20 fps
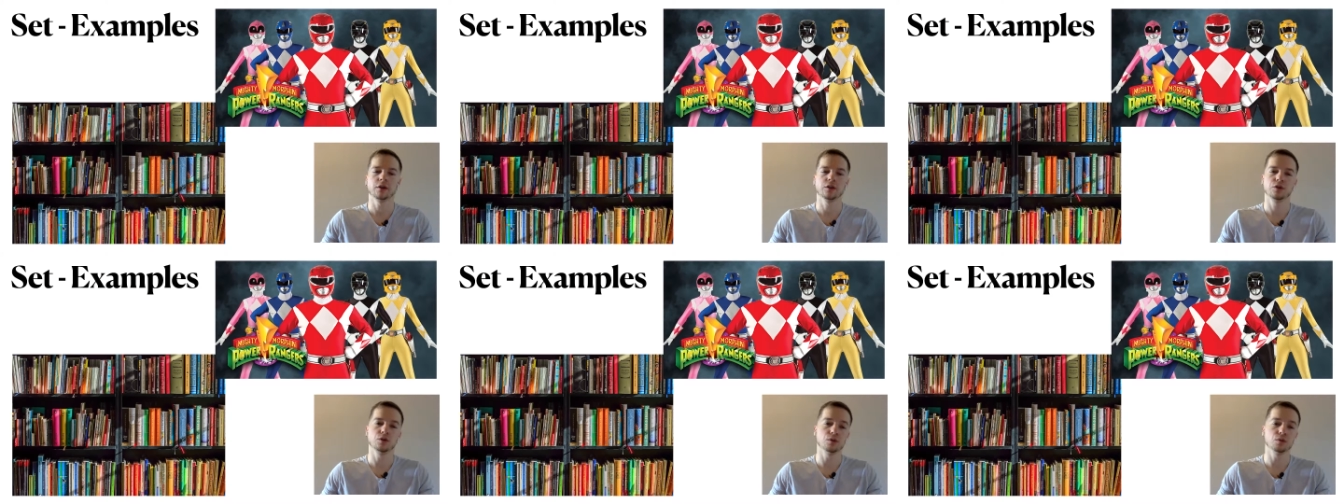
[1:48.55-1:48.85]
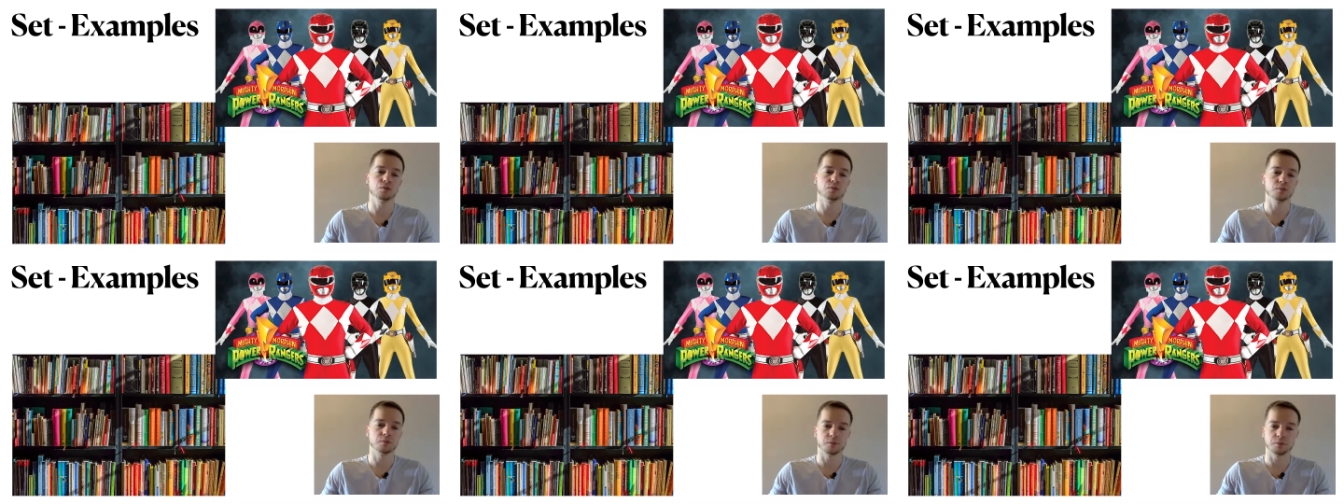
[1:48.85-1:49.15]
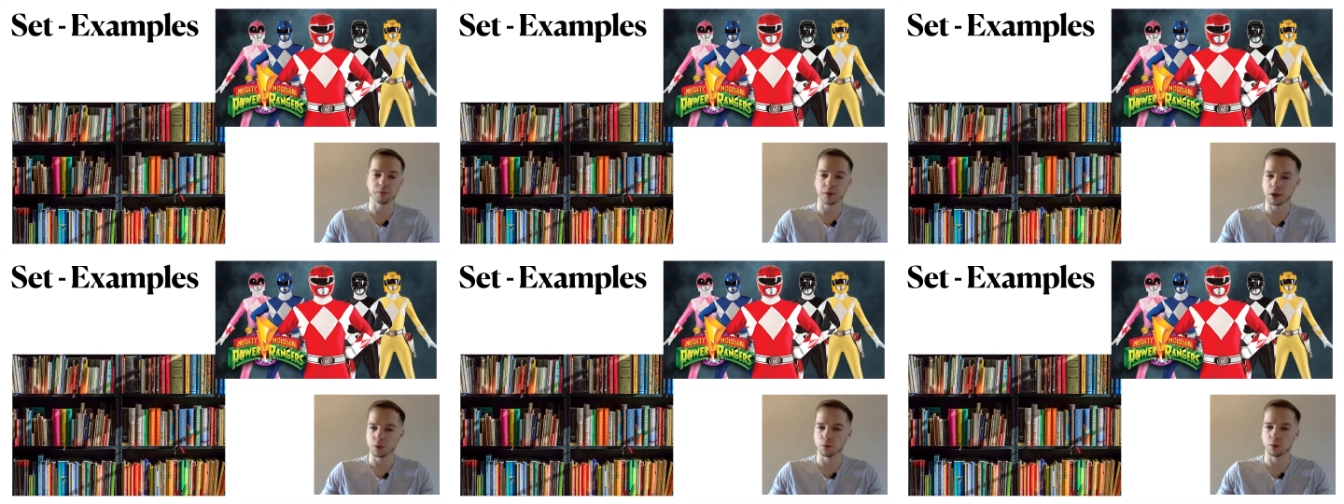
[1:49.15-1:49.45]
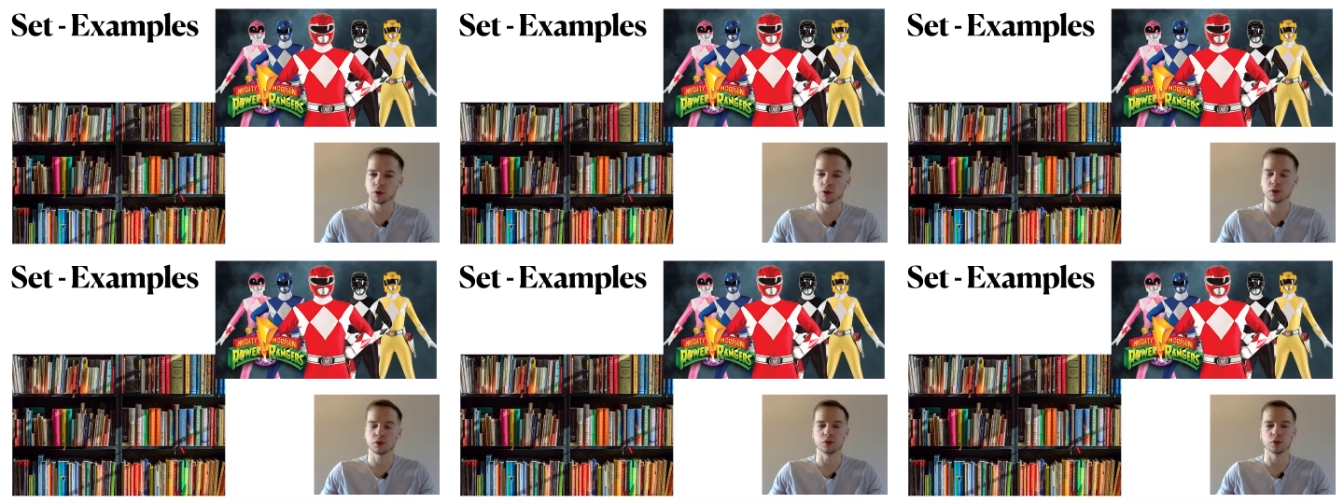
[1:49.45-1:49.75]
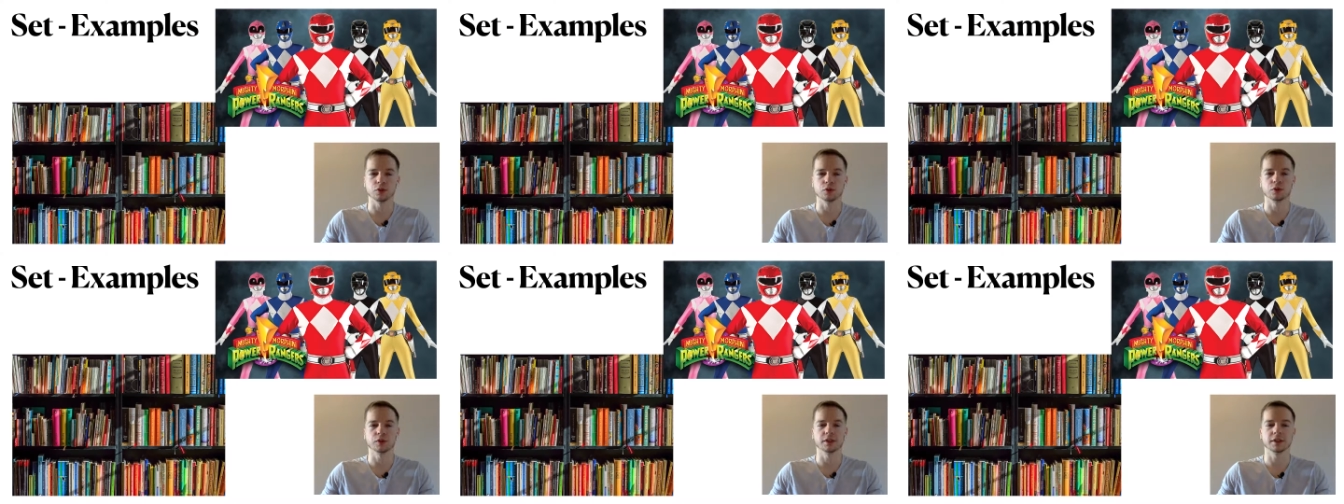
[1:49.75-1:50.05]
you may want to
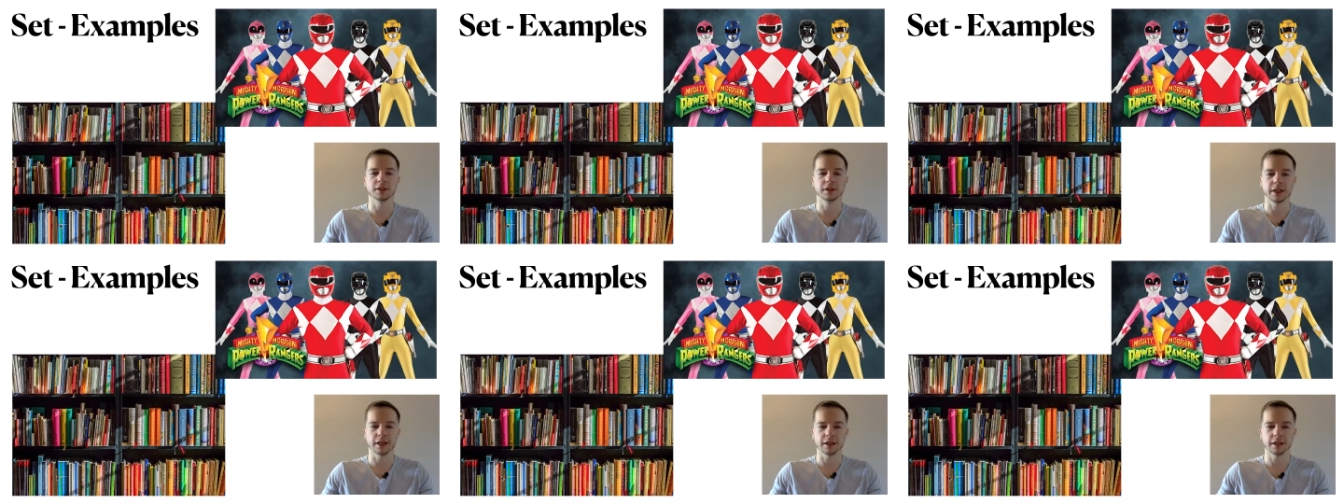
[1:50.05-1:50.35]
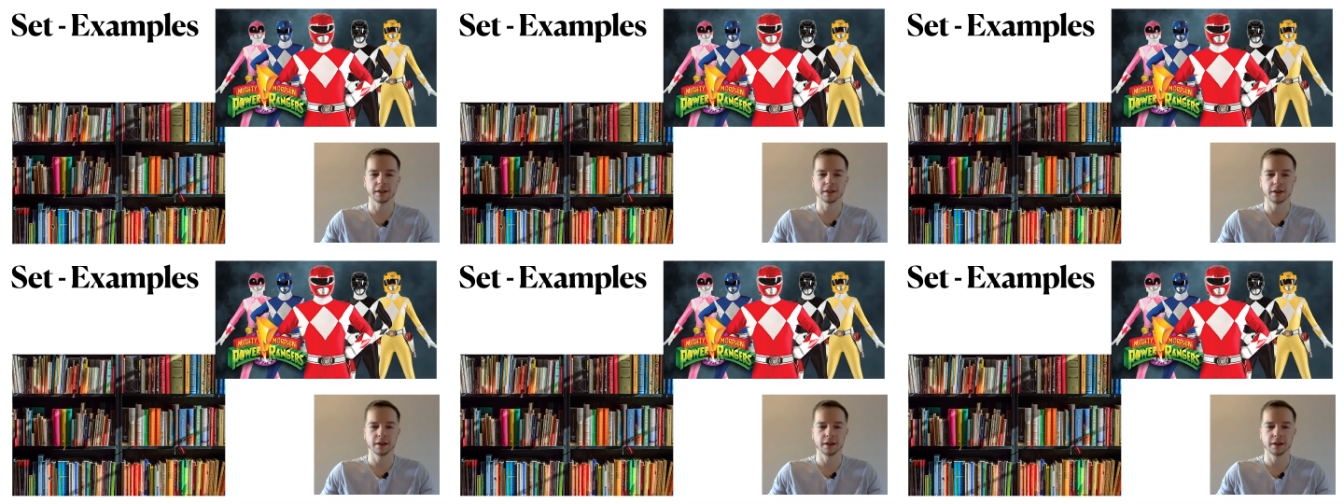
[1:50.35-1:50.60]
use a set,